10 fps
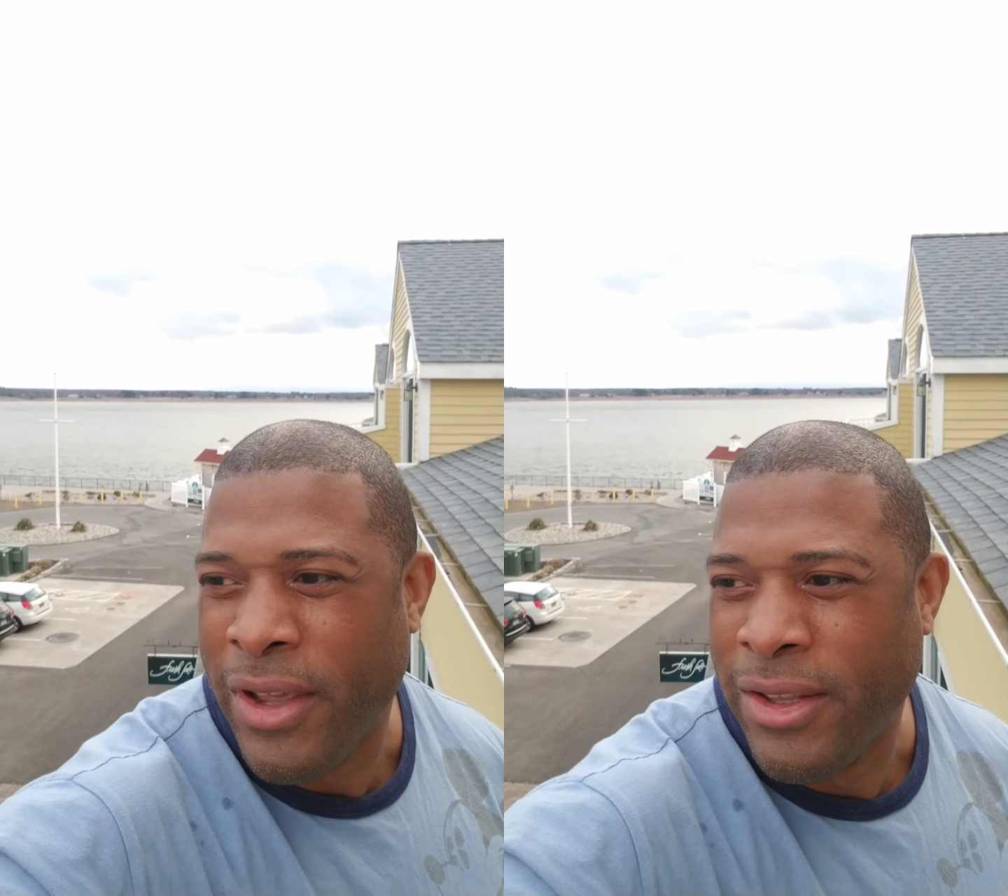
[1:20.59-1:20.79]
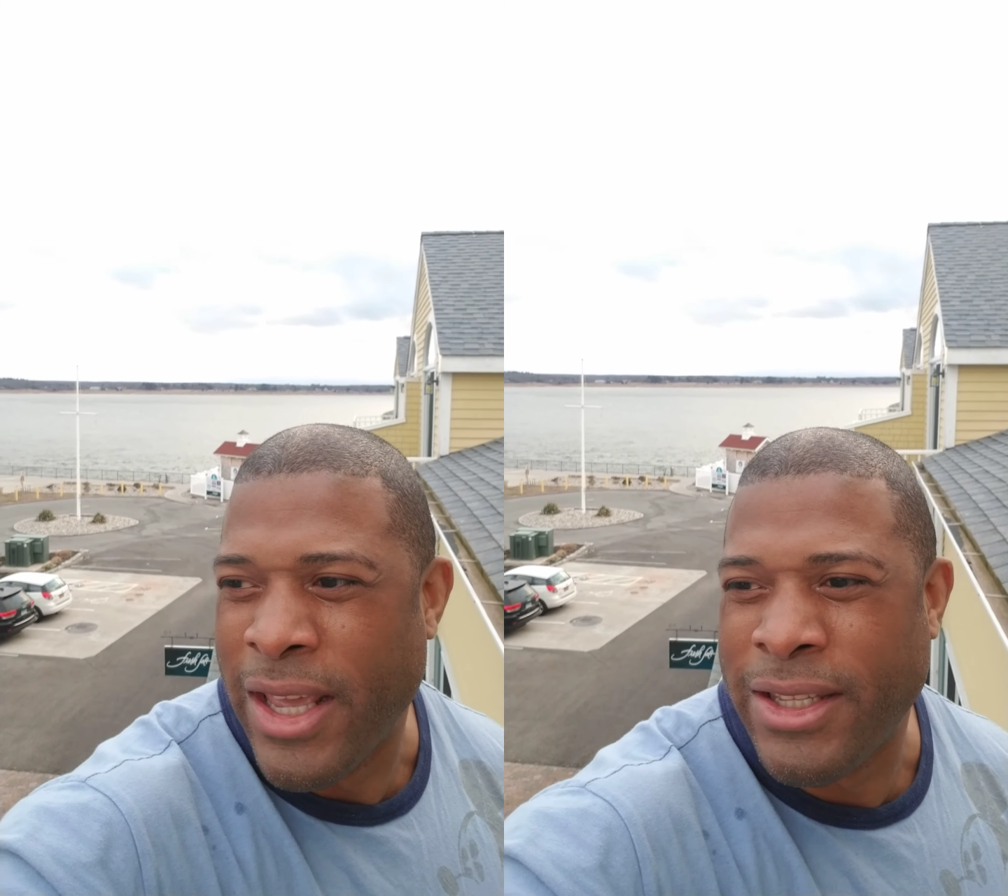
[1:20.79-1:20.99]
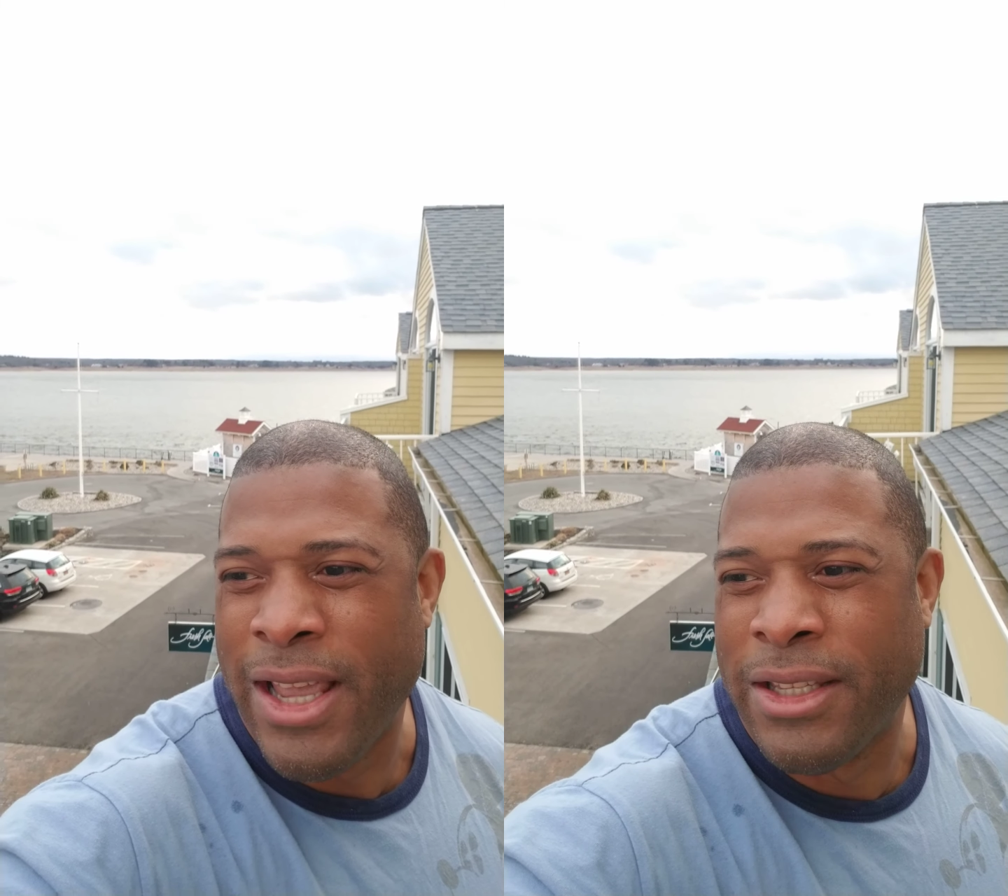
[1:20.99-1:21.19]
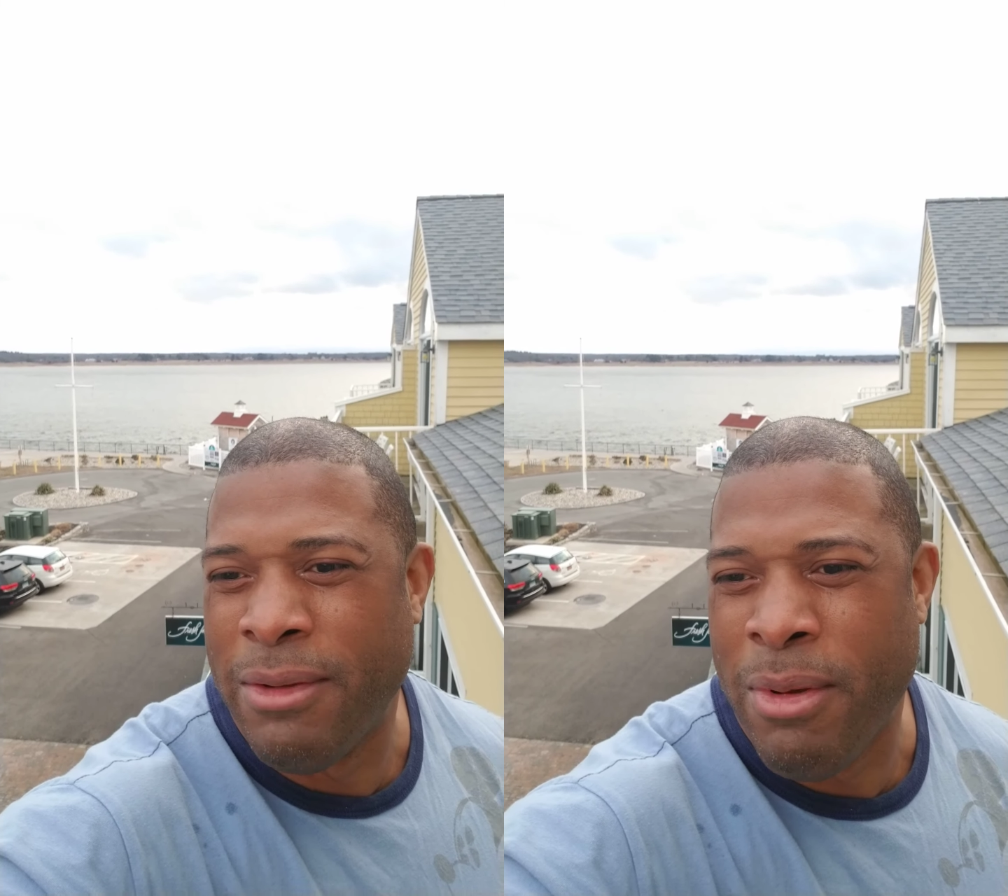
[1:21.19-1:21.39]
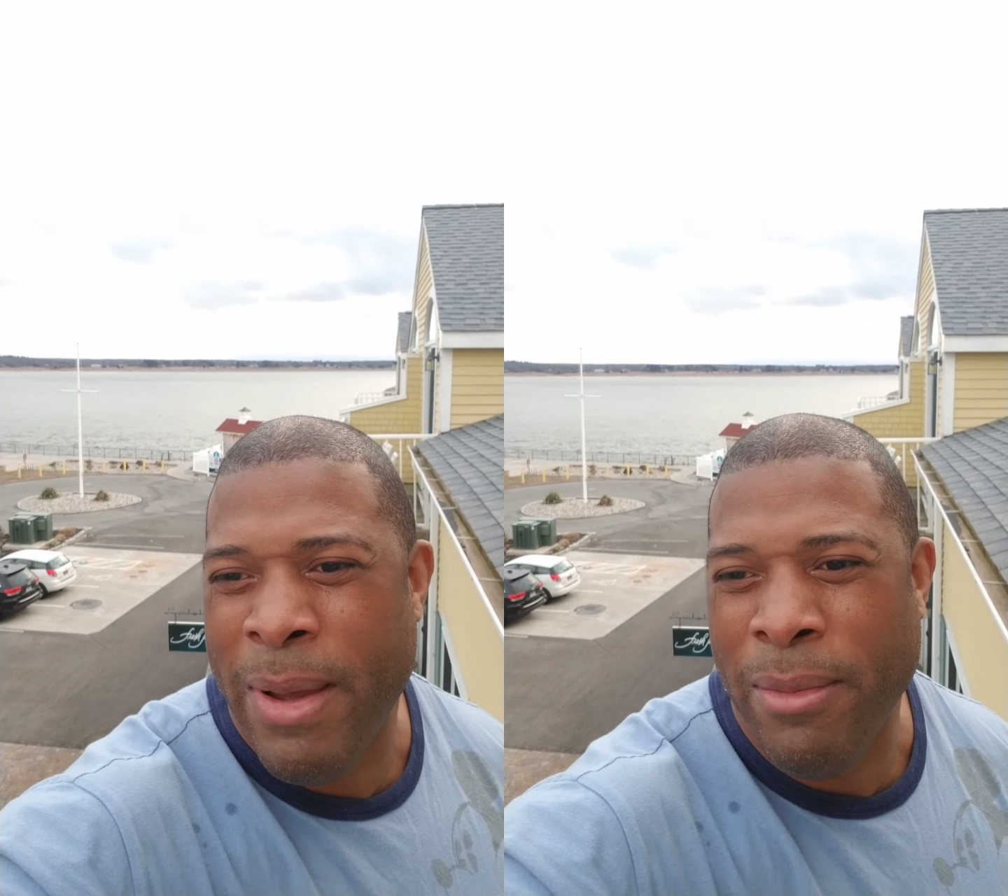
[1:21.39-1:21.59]
they said
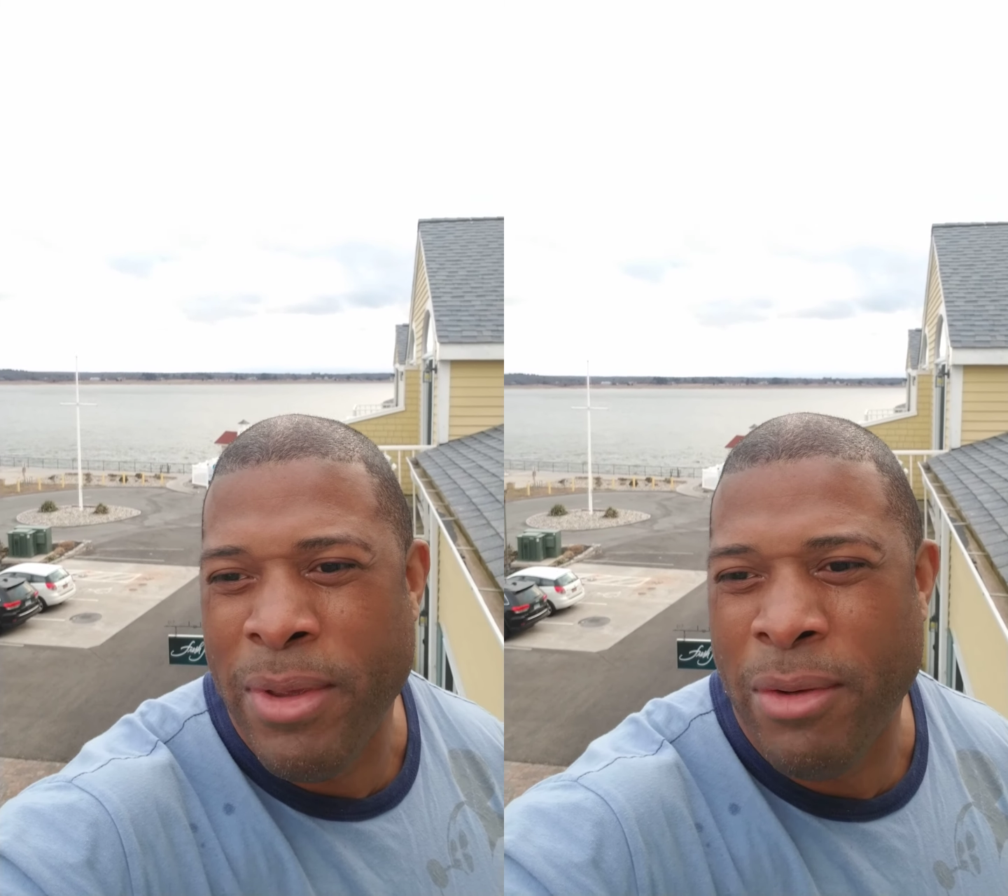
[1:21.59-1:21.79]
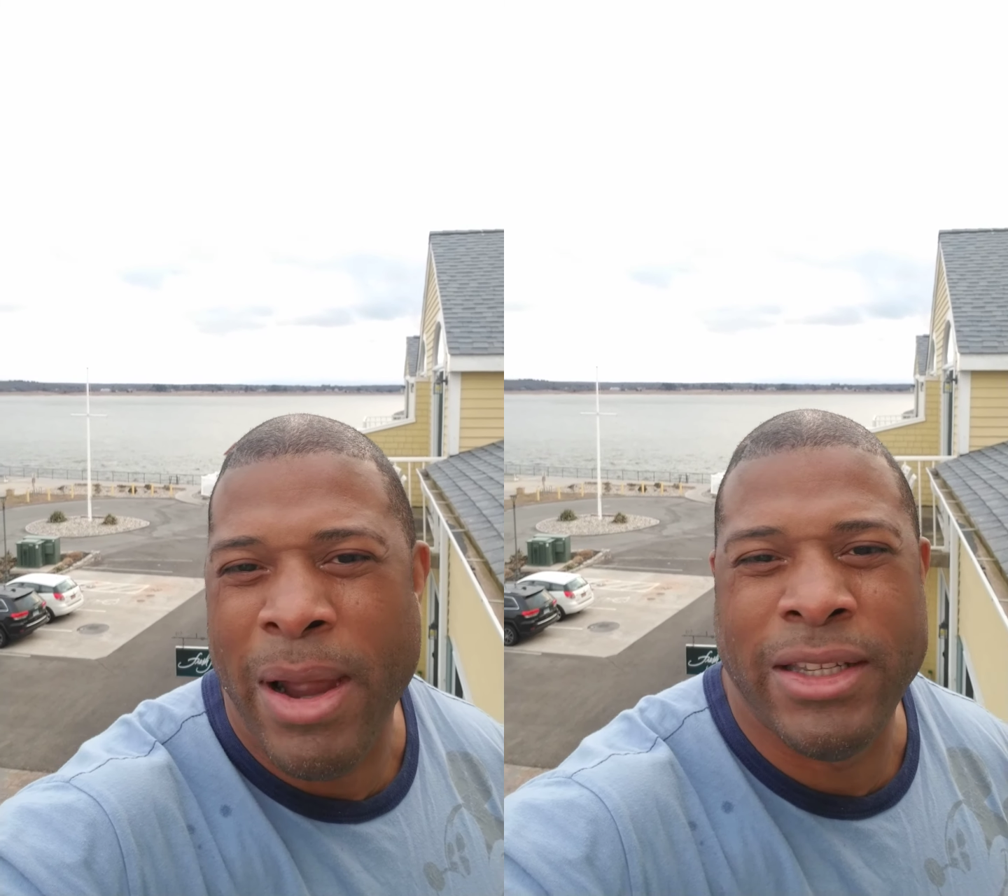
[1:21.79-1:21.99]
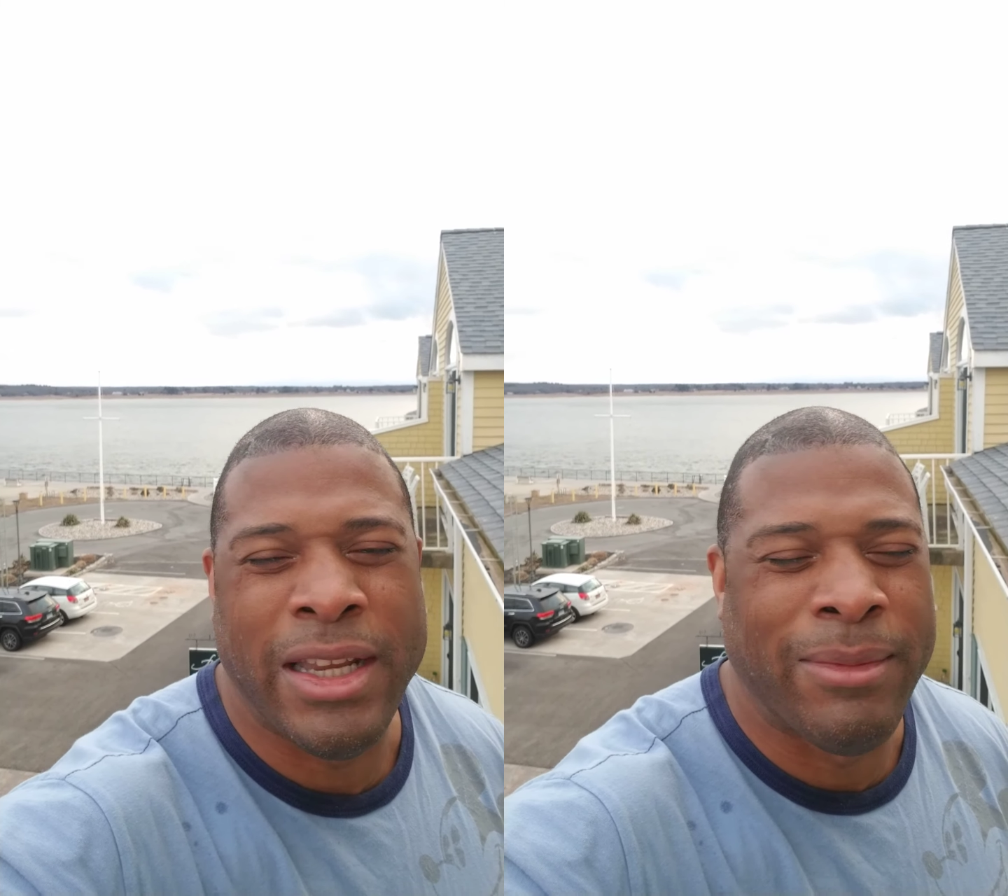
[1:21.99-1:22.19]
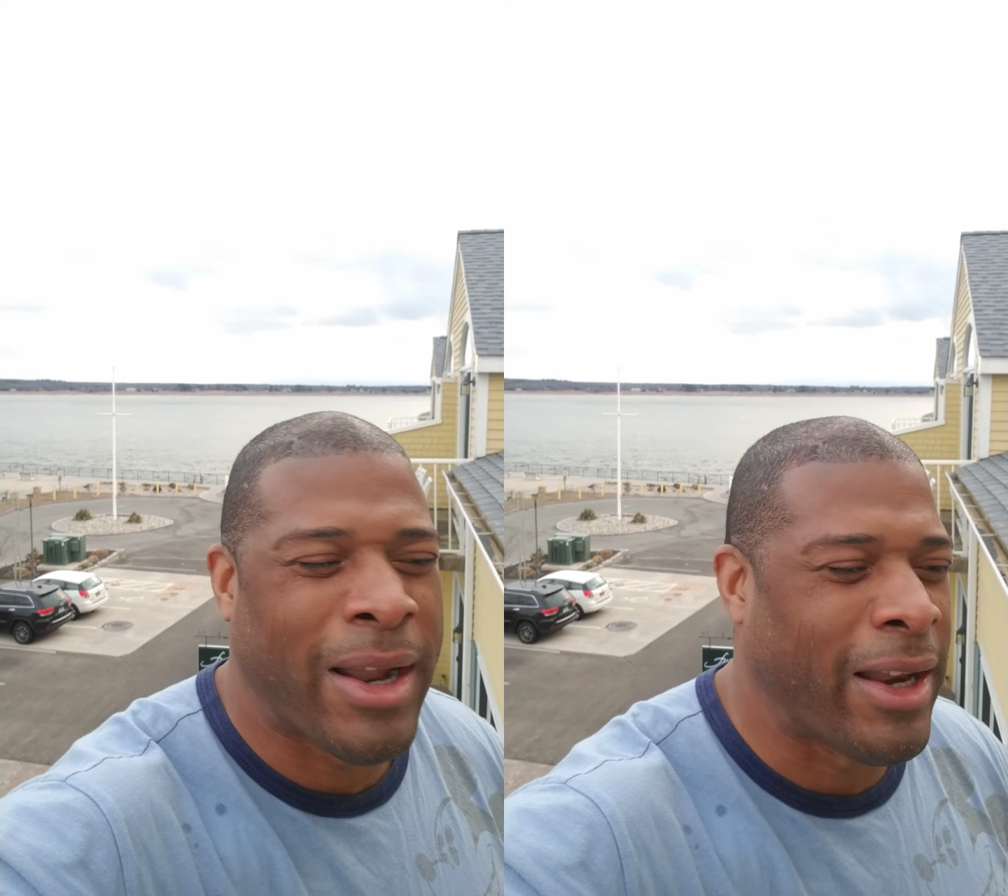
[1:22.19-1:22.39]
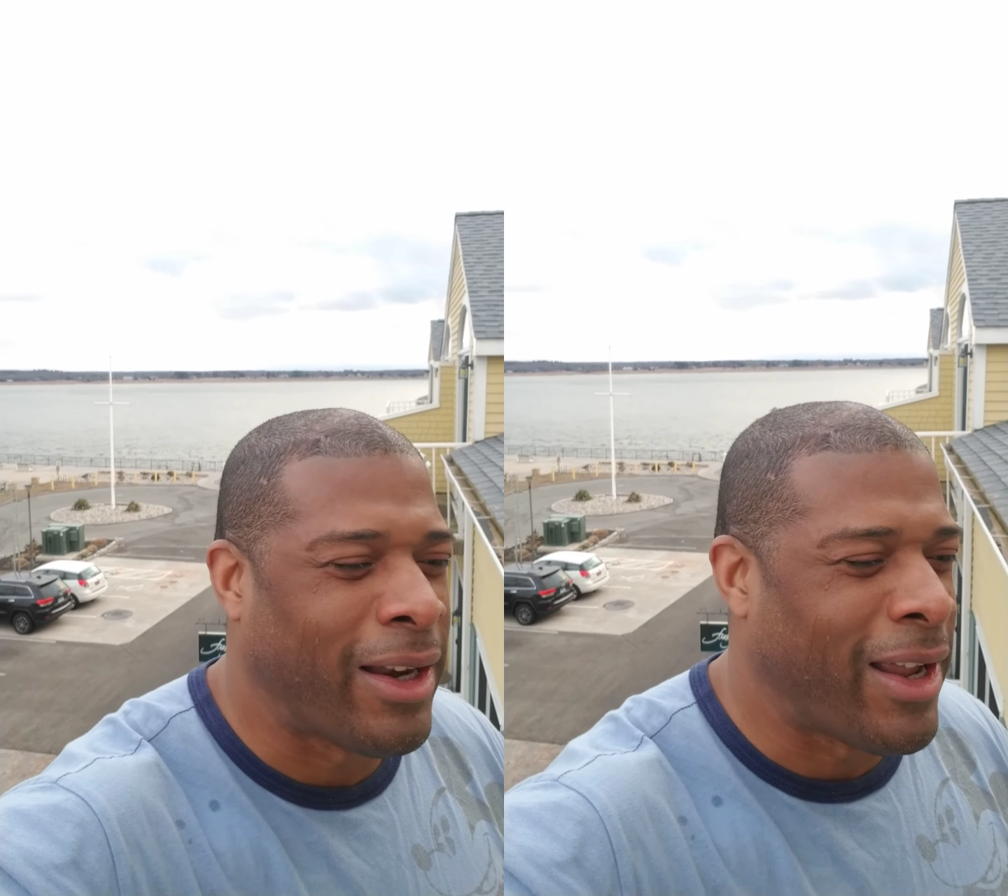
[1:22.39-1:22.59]
something about me or my team that
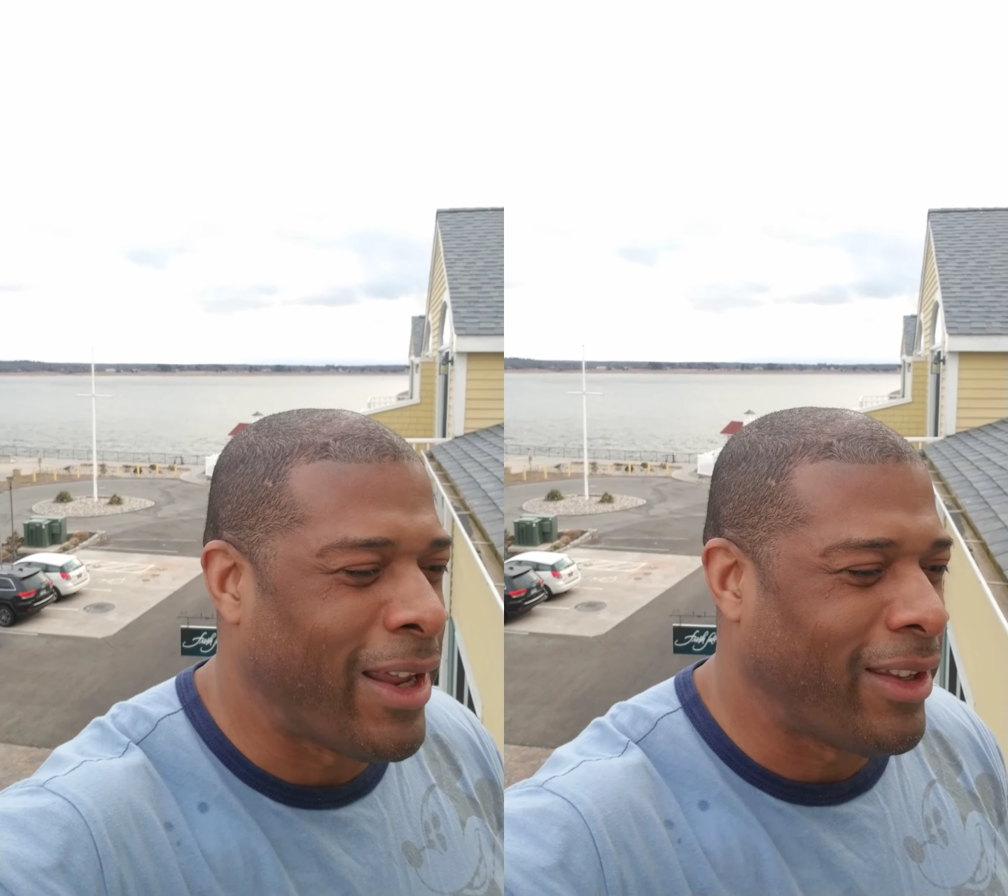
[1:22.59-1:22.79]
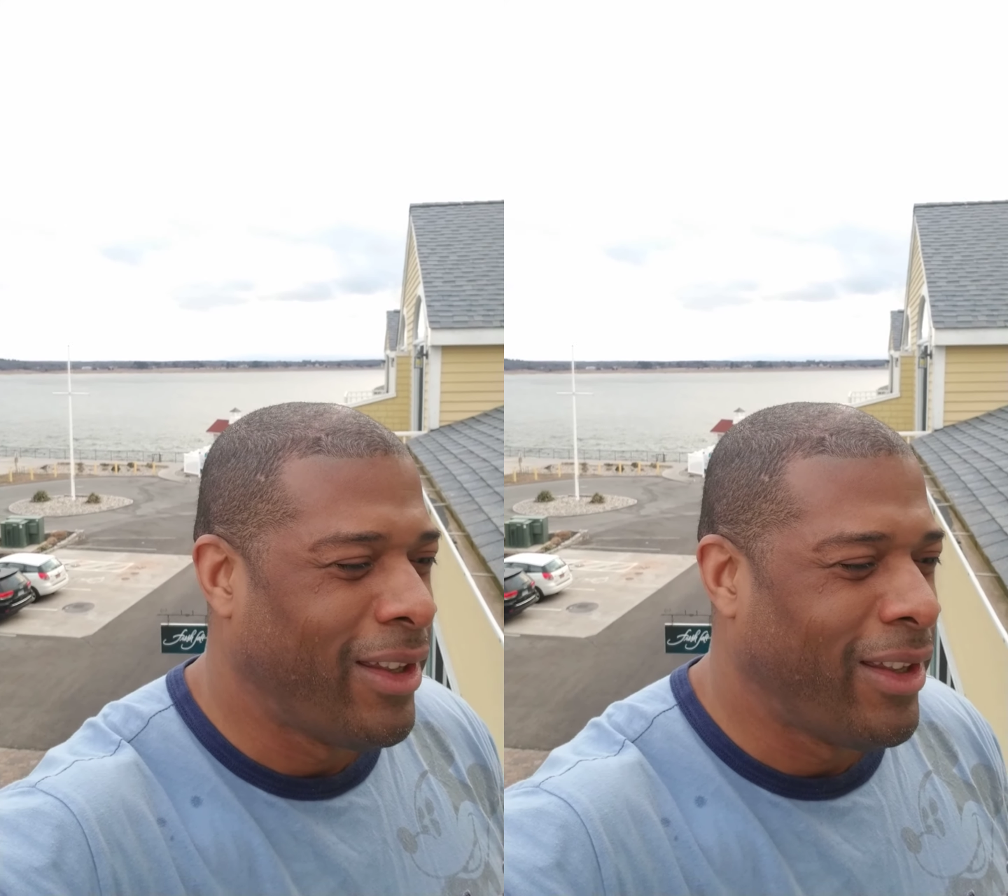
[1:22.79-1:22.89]
I didn't like.